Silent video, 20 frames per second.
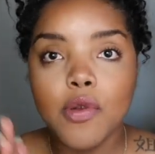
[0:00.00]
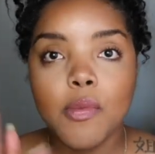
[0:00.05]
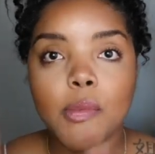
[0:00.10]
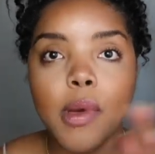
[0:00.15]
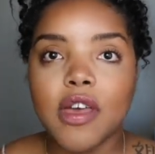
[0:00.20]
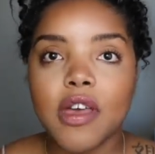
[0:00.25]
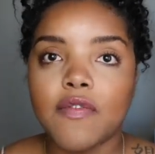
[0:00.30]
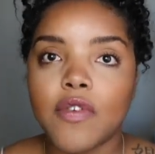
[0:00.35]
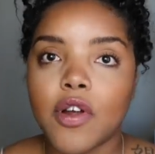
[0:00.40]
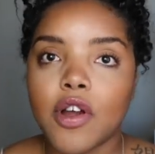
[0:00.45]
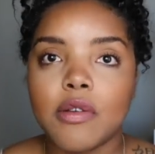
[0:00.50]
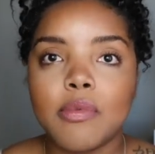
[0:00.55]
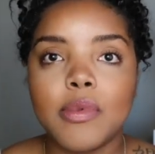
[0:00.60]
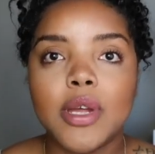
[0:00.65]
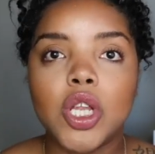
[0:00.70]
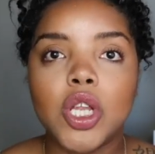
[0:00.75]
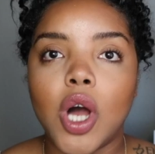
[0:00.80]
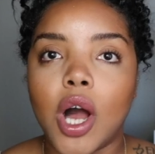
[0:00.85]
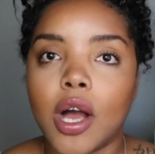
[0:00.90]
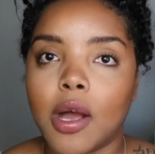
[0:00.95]
you may have heard
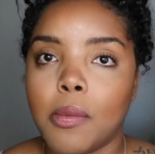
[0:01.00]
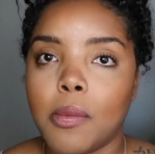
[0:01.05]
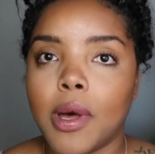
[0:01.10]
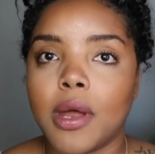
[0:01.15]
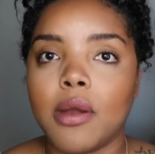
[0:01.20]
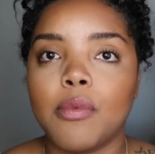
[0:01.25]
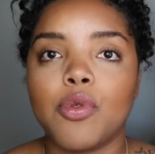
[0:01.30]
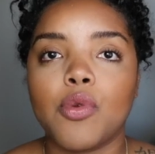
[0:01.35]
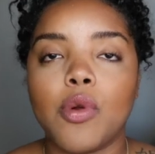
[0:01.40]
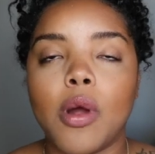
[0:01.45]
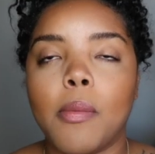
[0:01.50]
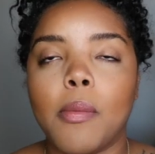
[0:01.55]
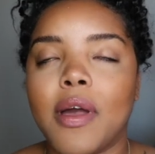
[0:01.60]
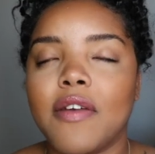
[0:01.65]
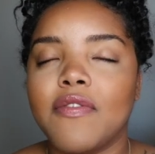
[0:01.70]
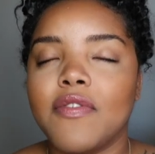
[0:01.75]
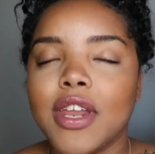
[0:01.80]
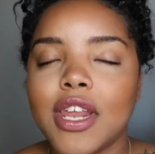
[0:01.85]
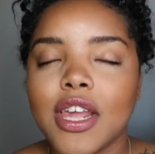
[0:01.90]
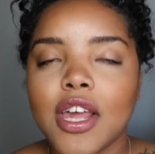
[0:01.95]
me talk about them throughout
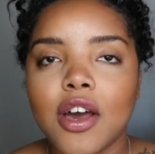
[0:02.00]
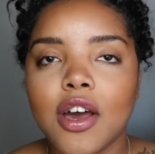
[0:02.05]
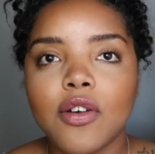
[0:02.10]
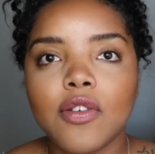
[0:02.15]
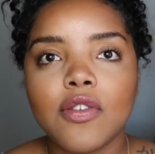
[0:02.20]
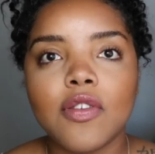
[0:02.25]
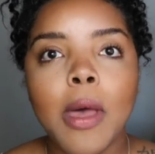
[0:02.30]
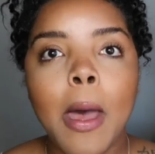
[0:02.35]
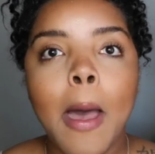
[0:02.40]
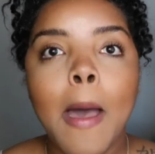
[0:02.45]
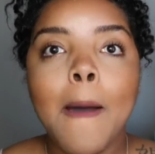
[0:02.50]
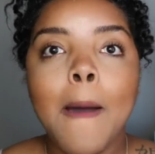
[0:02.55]
my videos.